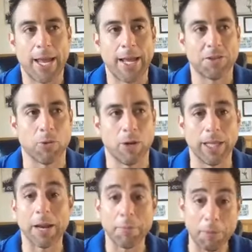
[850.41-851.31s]
So a
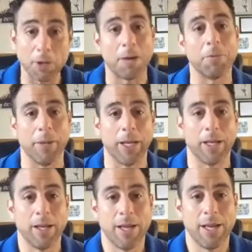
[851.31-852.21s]
lot of people come to me
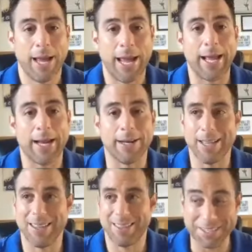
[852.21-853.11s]
and
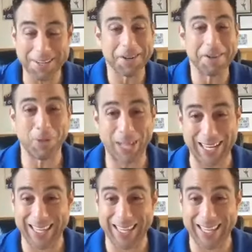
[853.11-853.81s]
they start complaining.